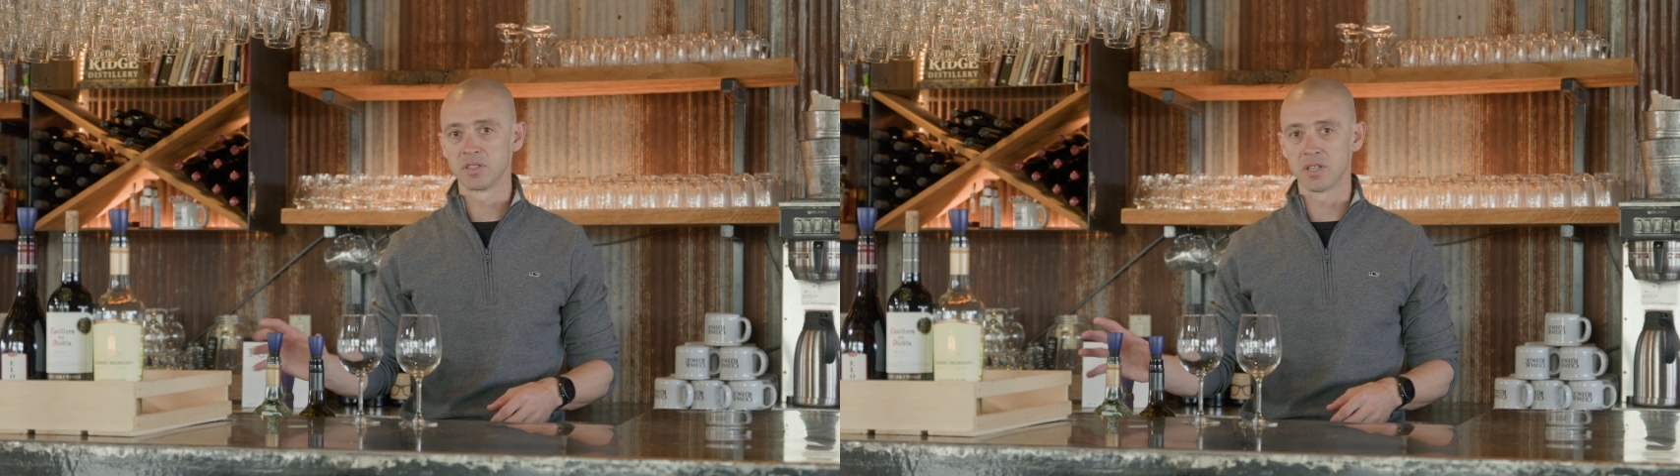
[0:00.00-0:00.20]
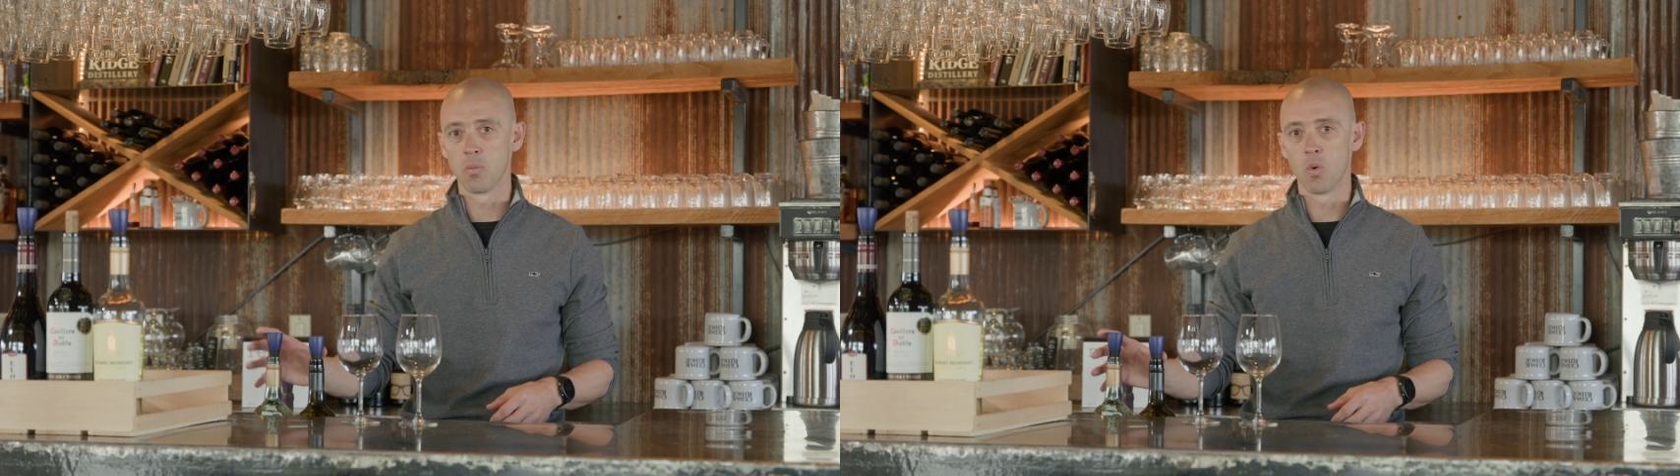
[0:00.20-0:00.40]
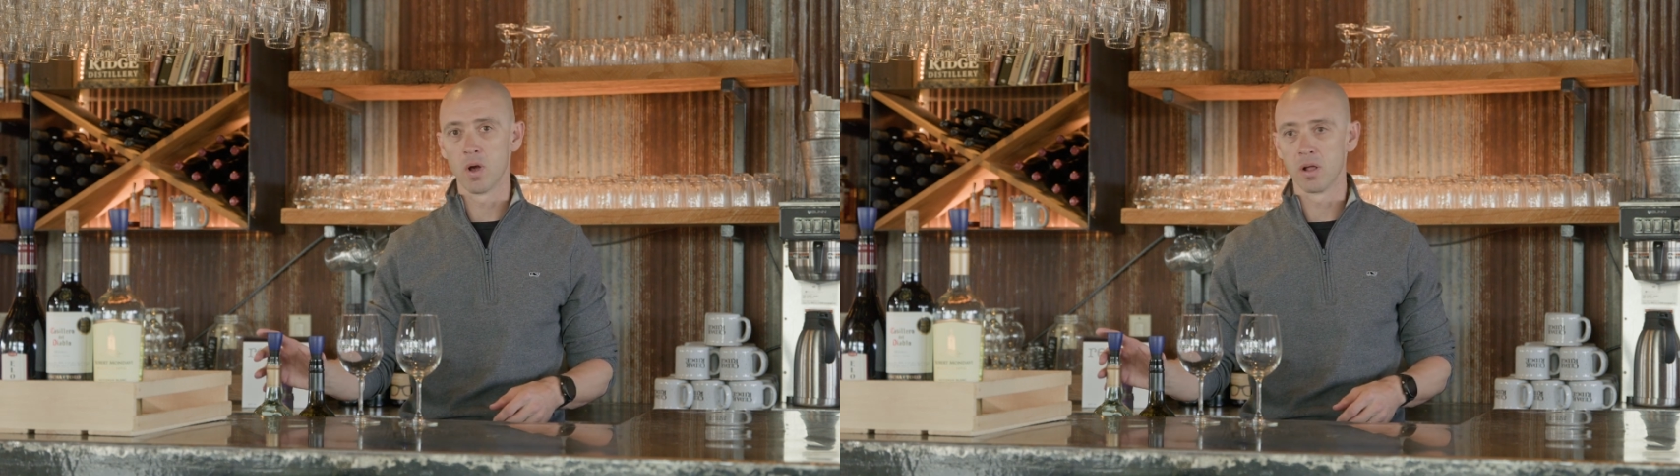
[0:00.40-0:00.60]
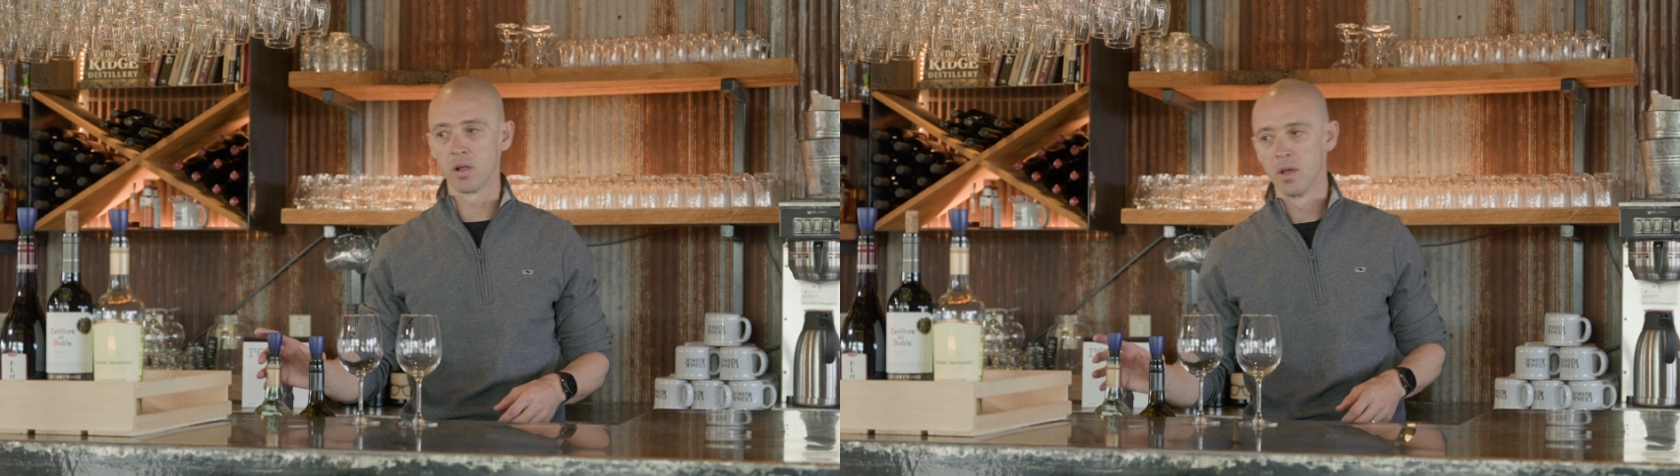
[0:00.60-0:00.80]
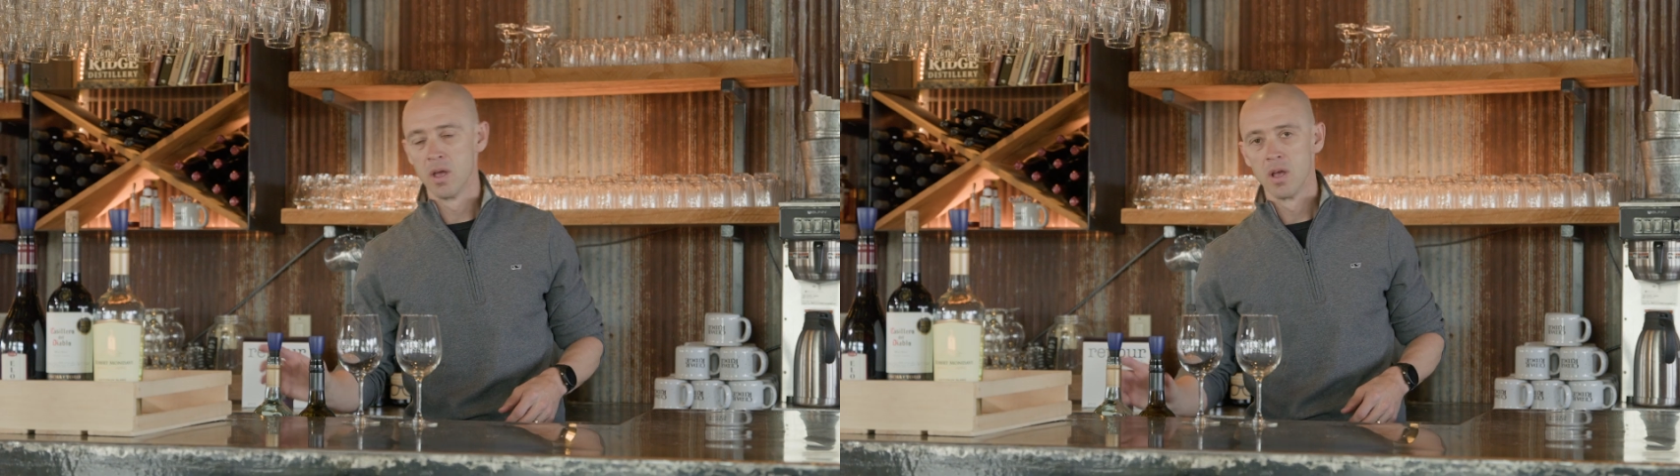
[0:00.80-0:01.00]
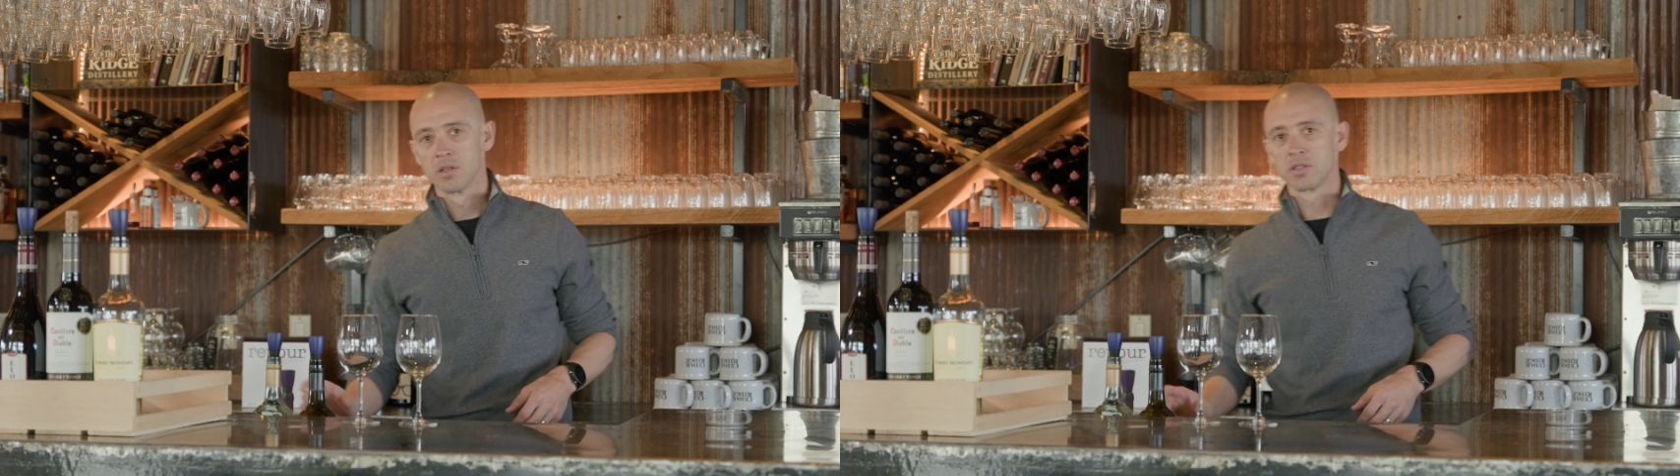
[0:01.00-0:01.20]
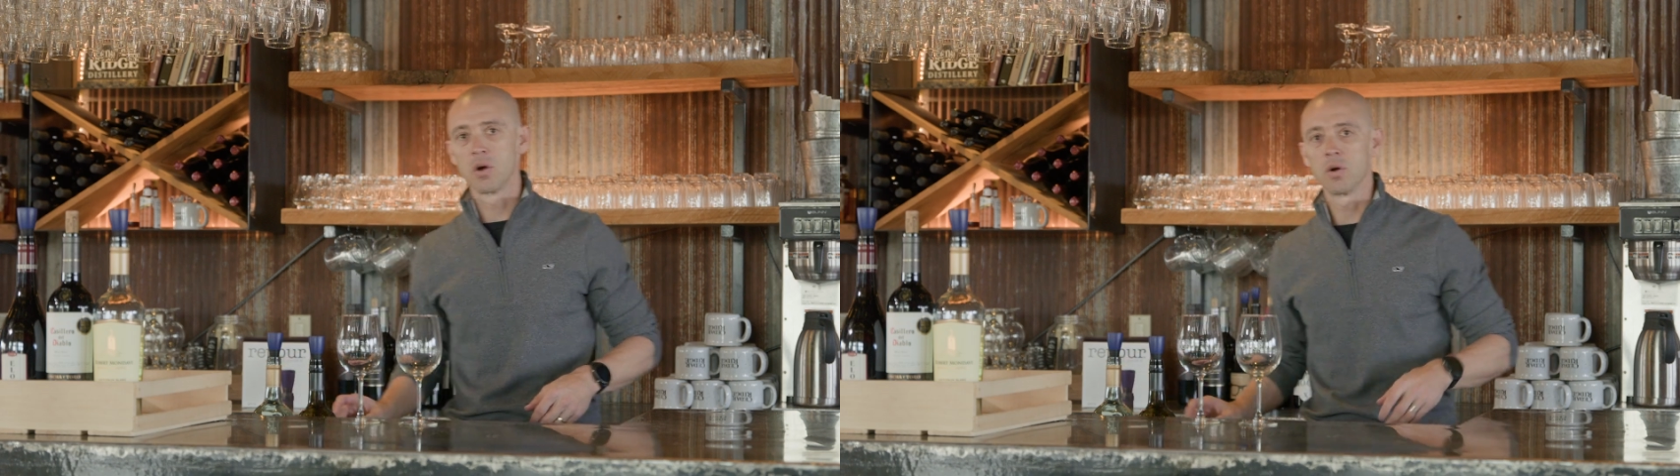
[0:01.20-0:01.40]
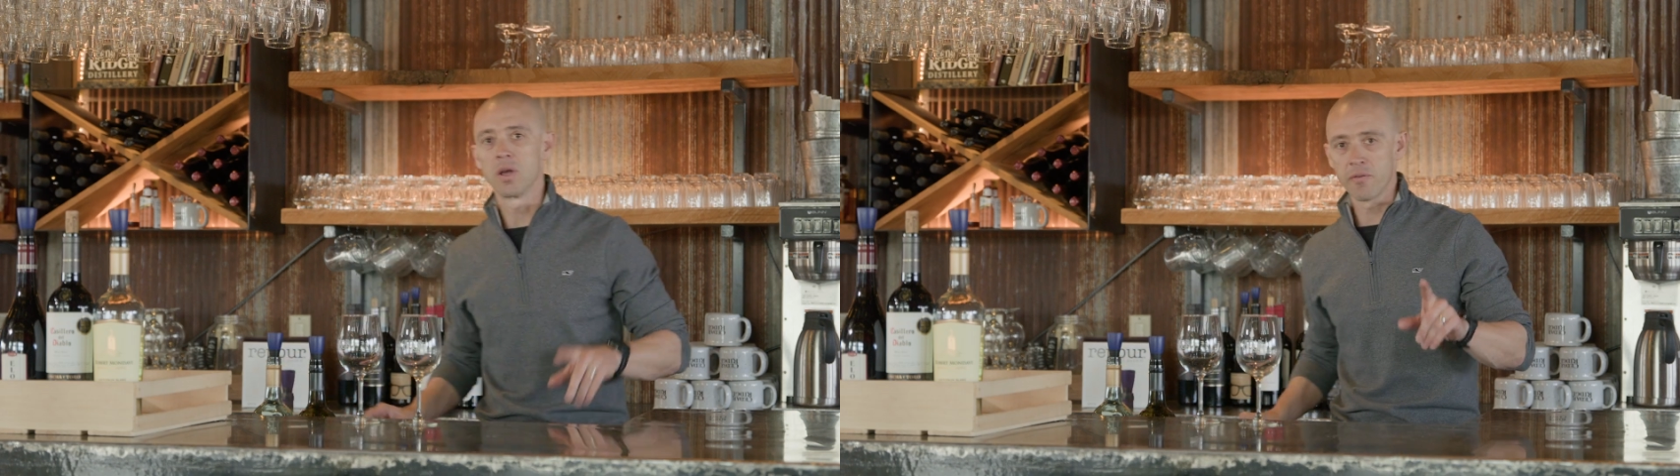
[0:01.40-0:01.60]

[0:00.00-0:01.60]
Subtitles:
some will. So